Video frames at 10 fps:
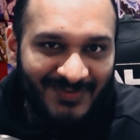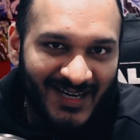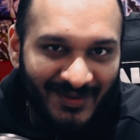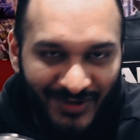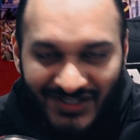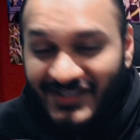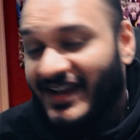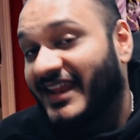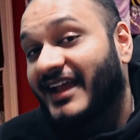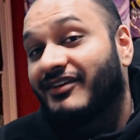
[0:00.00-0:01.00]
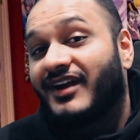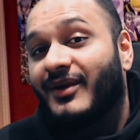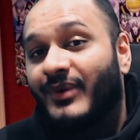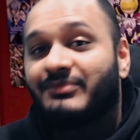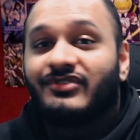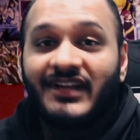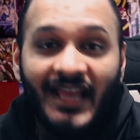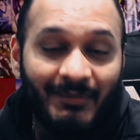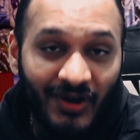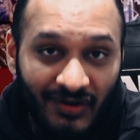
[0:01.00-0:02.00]
is Smilinmonster and I create Web3
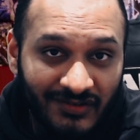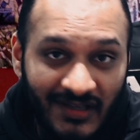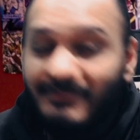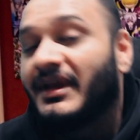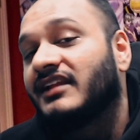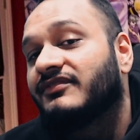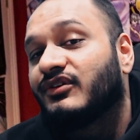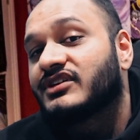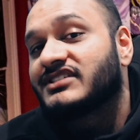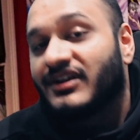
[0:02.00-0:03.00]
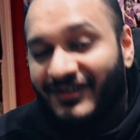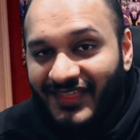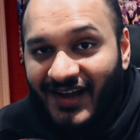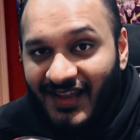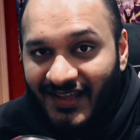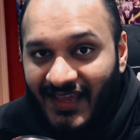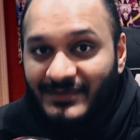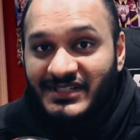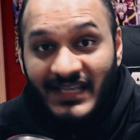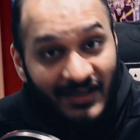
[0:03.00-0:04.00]
gaming content mainly focusing on the
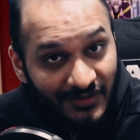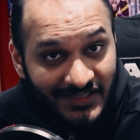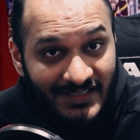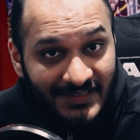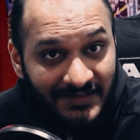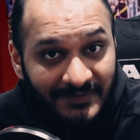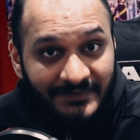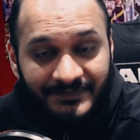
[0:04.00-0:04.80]
galagames ecosystem.